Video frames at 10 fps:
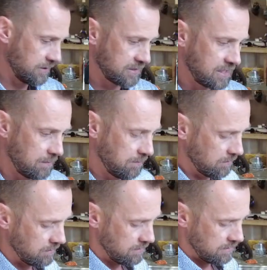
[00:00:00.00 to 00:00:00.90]
there's a
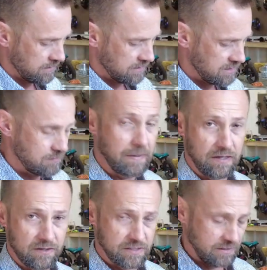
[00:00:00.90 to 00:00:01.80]
couple
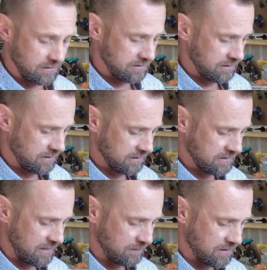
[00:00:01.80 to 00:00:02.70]
spares in the
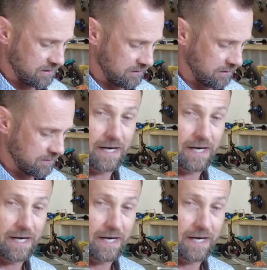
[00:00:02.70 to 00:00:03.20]
same color.